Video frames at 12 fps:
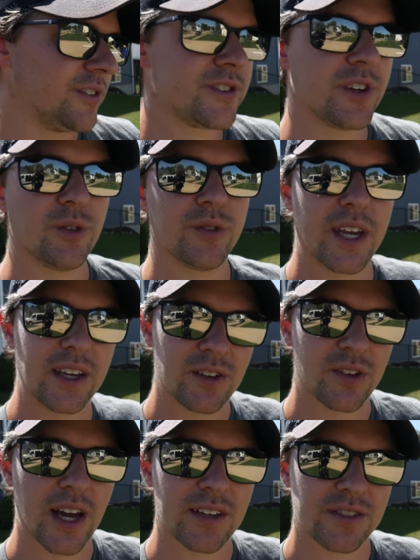So thank you
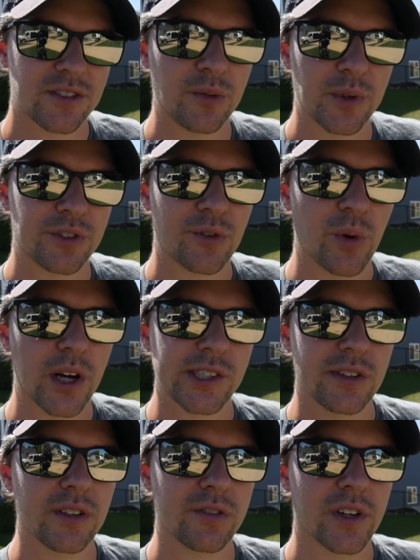guys so much for
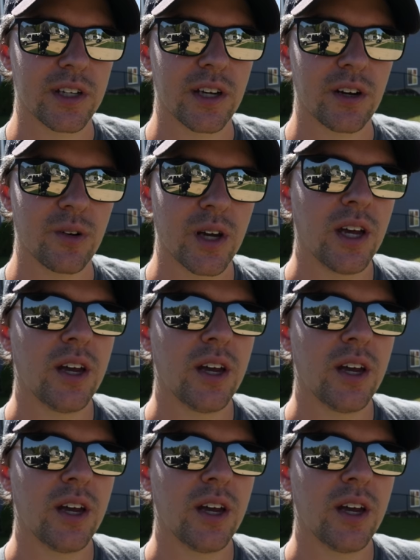watching this video.